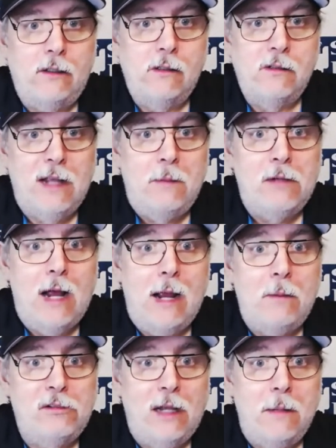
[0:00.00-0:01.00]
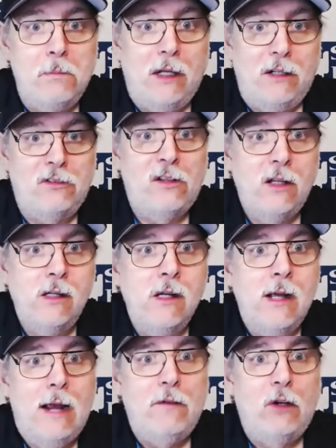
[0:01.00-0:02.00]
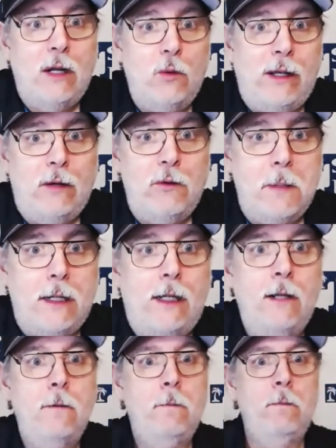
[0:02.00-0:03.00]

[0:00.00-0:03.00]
Same time, same place. Have a great week, everybody.